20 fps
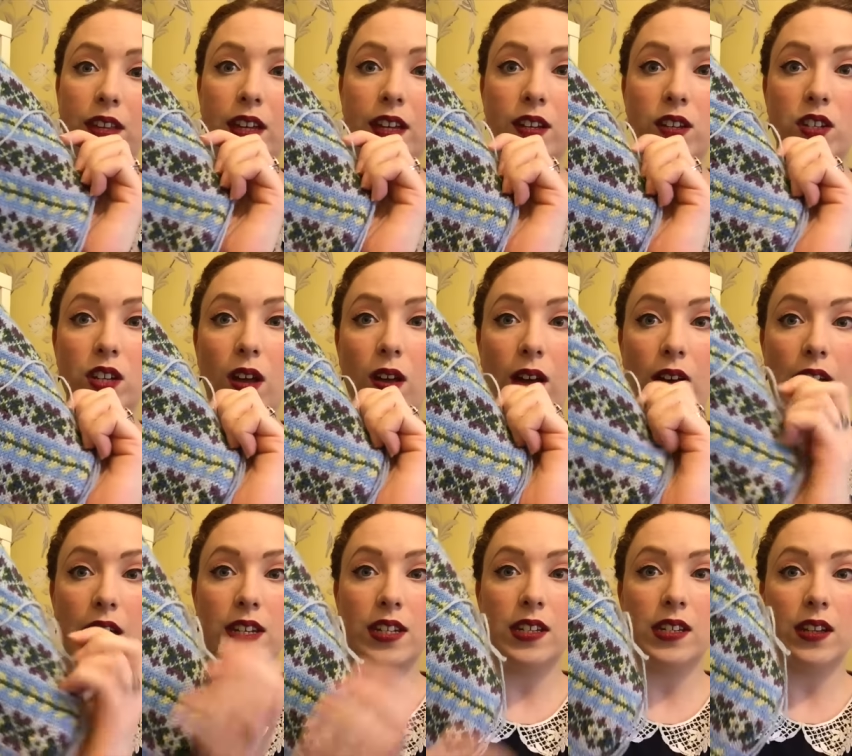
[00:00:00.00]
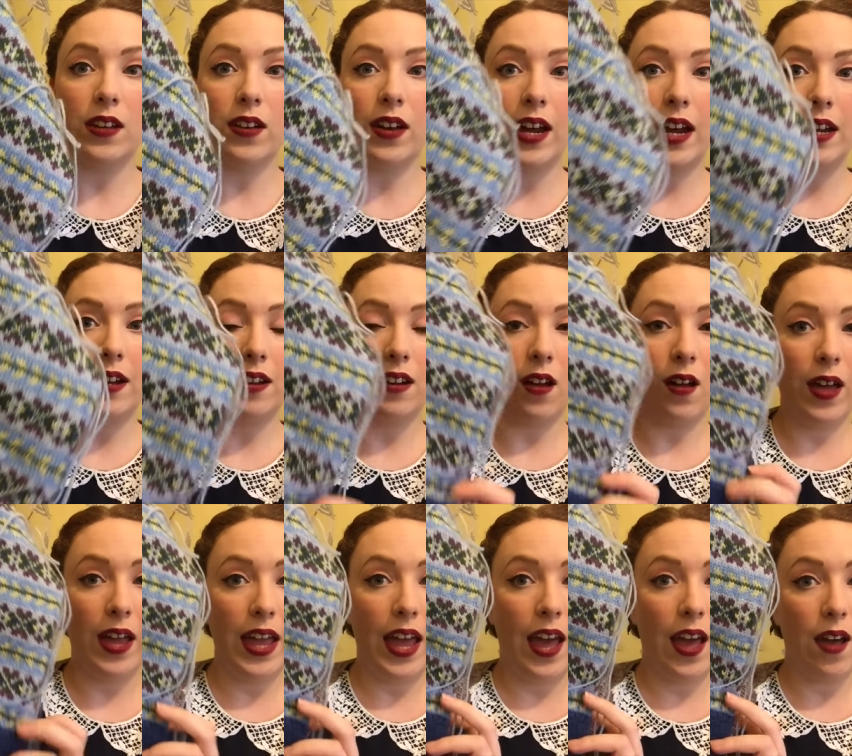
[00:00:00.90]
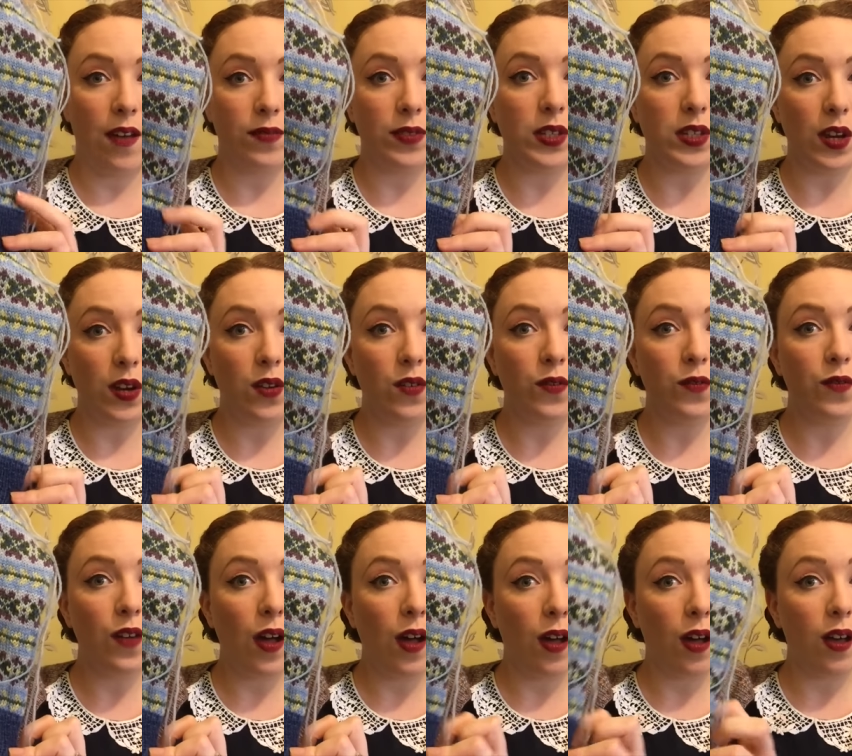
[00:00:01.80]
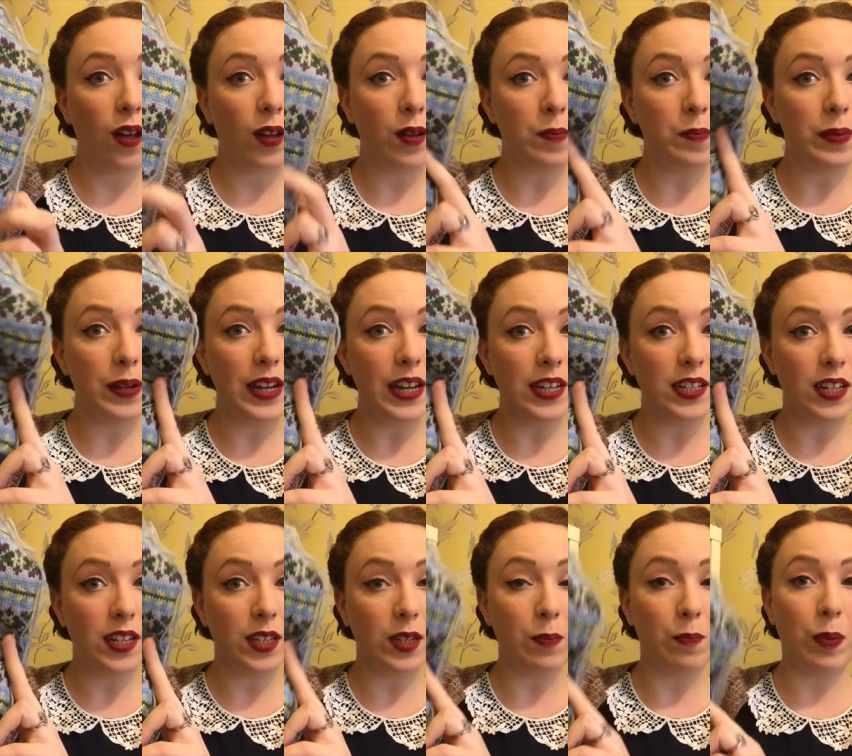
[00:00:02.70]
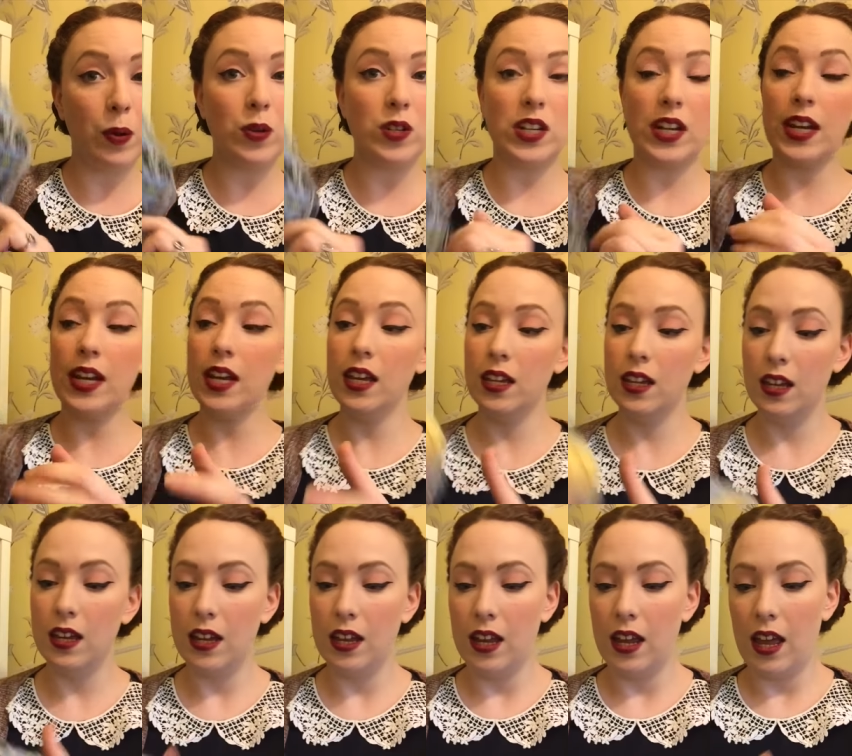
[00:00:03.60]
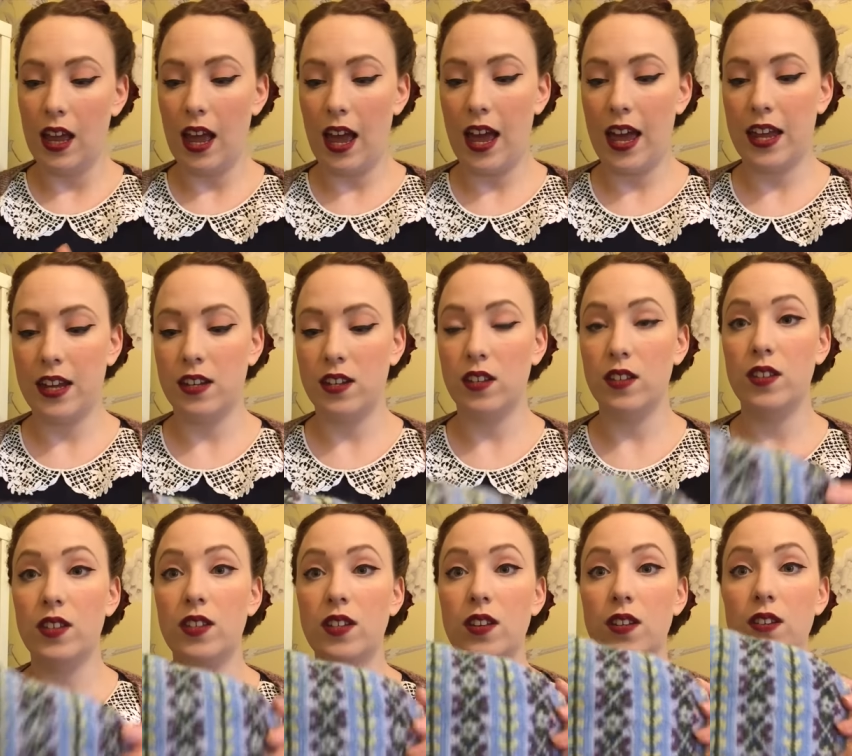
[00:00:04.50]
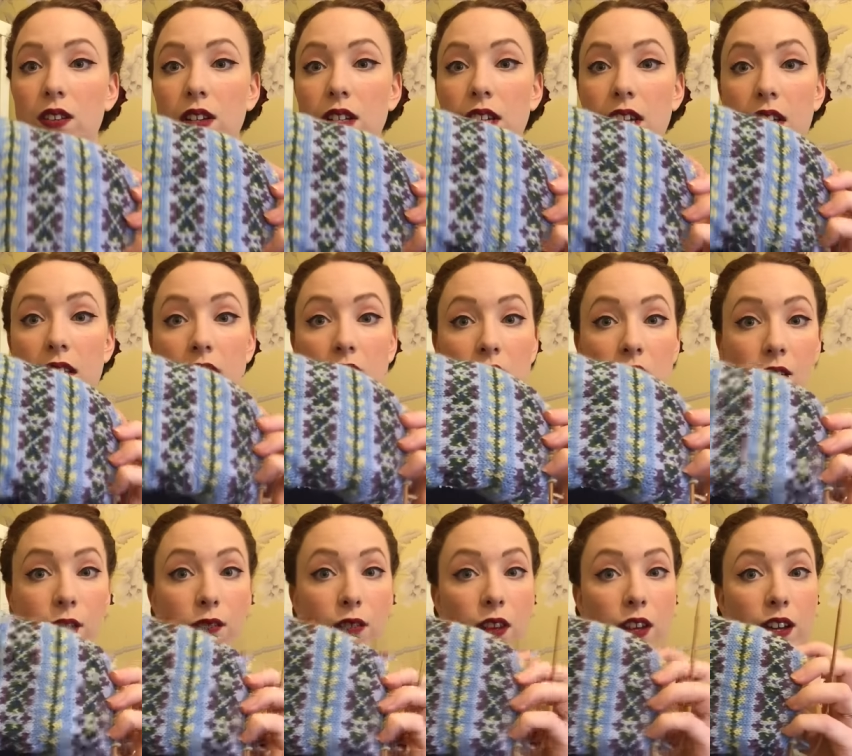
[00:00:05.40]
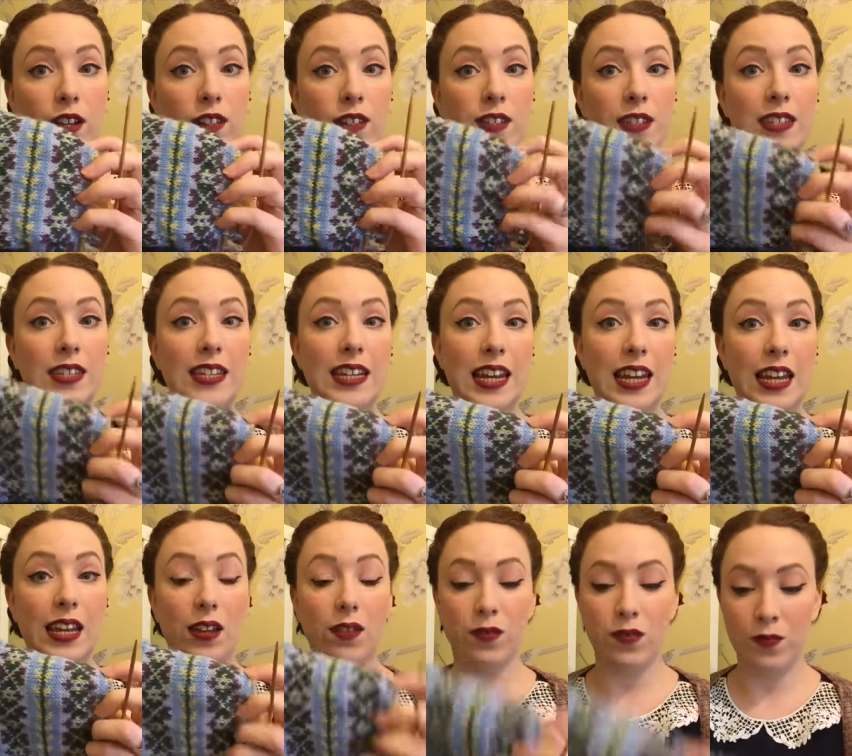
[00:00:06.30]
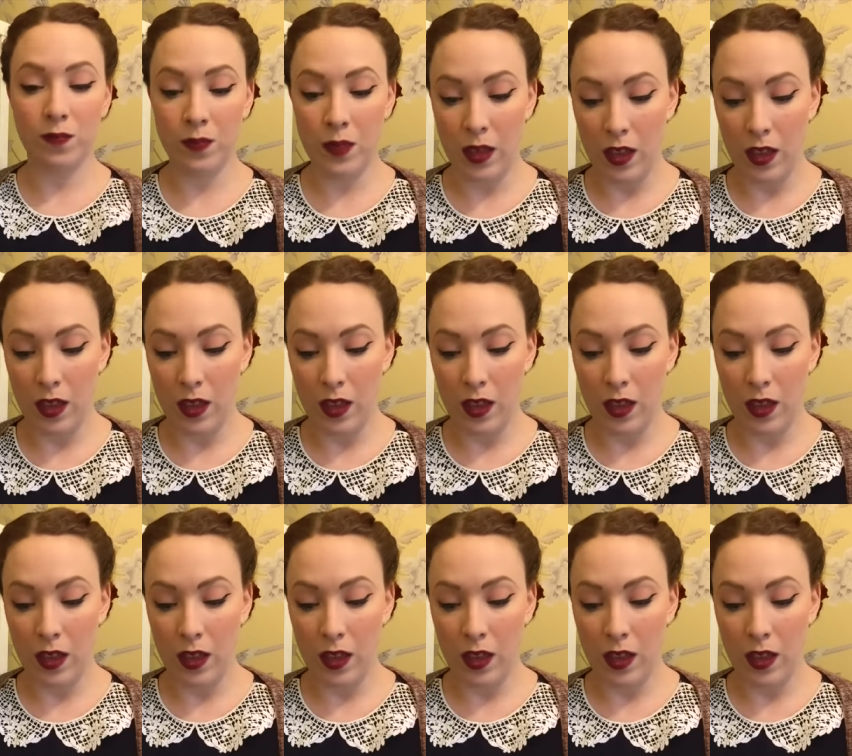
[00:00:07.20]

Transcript: the entire design. And I have so far completed the body and started the first sleeve.